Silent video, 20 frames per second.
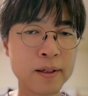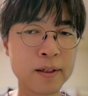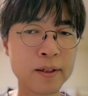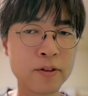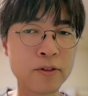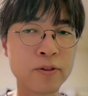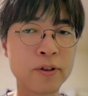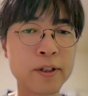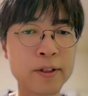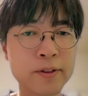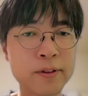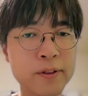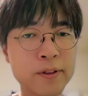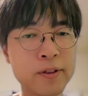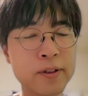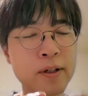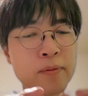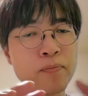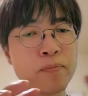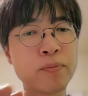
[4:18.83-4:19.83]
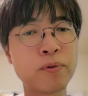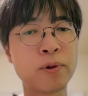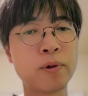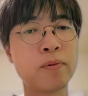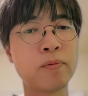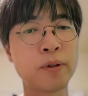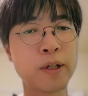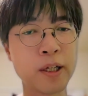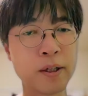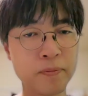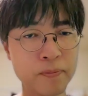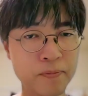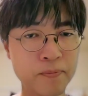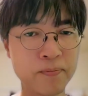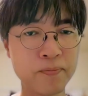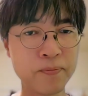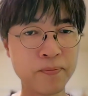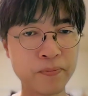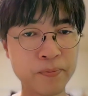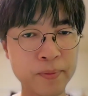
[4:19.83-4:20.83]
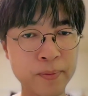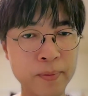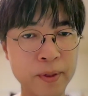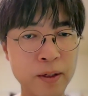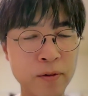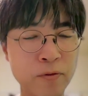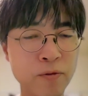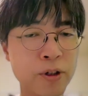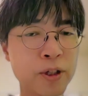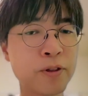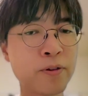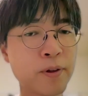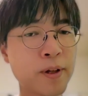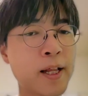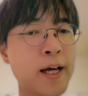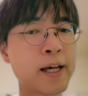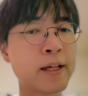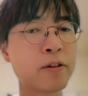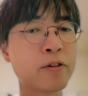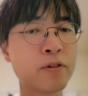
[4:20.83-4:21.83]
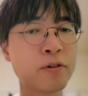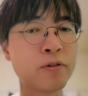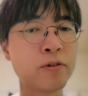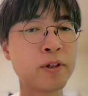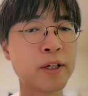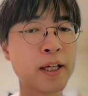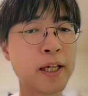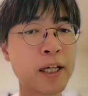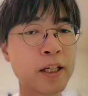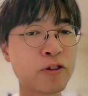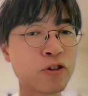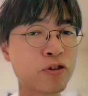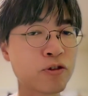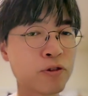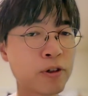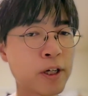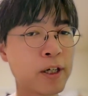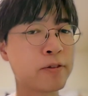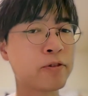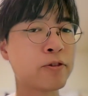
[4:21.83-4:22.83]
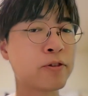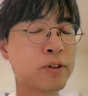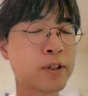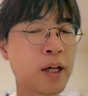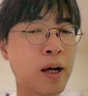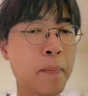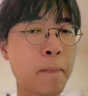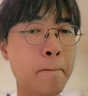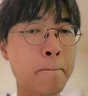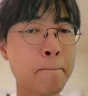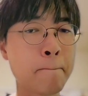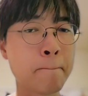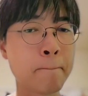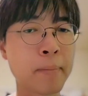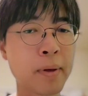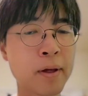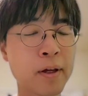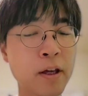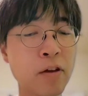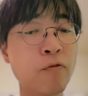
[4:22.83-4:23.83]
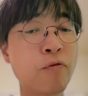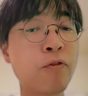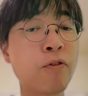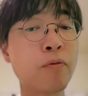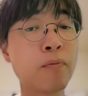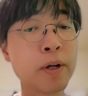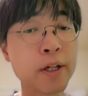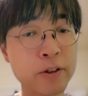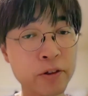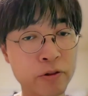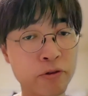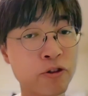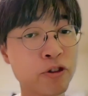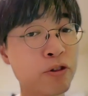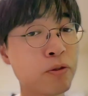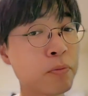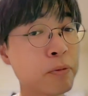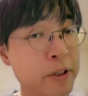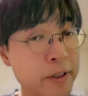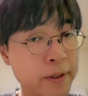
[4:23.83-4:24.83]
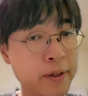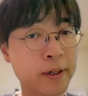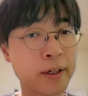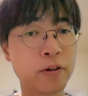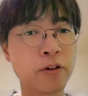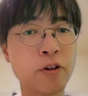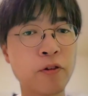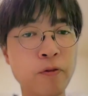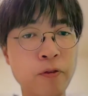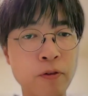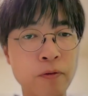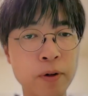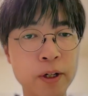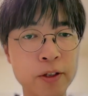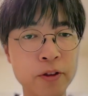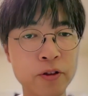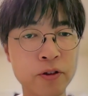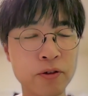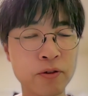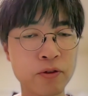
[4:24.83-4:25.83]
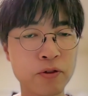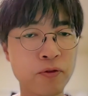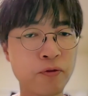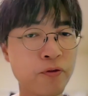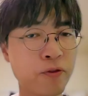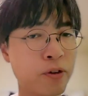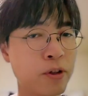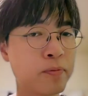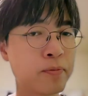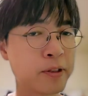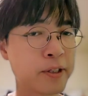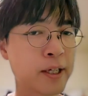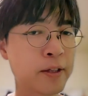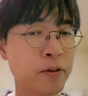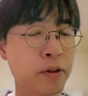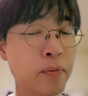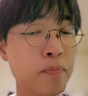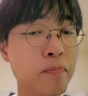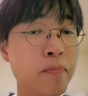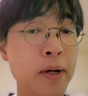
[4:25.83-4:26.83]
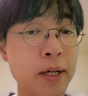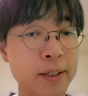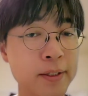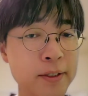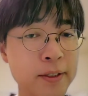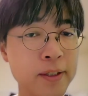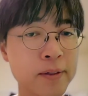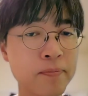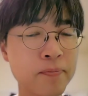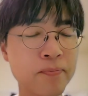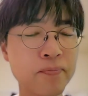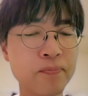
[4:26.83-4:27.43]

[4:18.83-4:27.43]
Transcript: So this is a problem. We'd like to extract some information, geometrical information from that image.